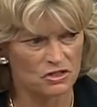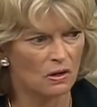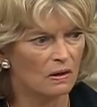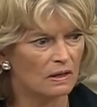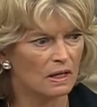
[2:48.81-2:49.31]

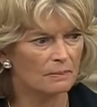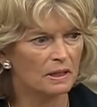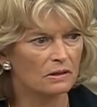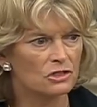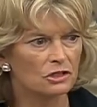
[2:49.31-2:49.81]
all
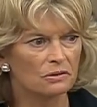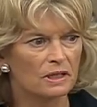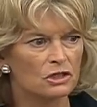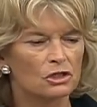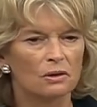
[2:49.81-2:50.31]
coming to
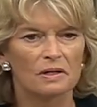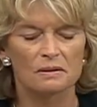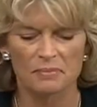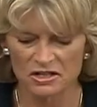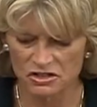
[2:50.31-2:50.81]
enjoy the
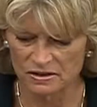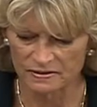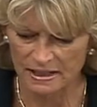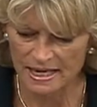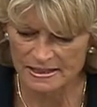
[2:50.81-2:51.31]
best of
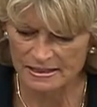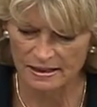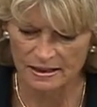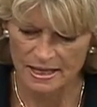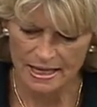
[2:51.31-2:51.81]
Alaska.